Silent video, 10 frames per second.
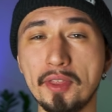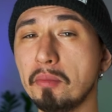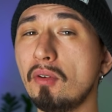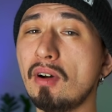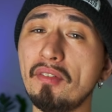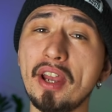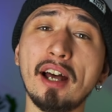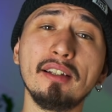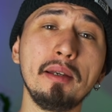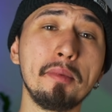The Movavi
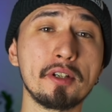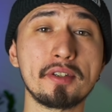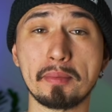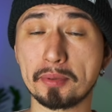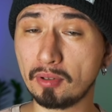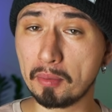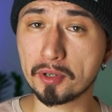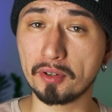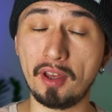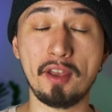Unlimited
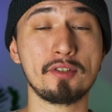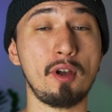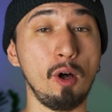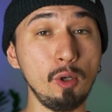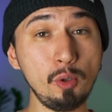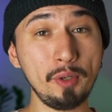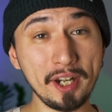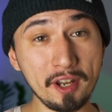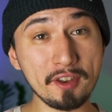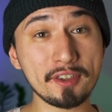subscription is already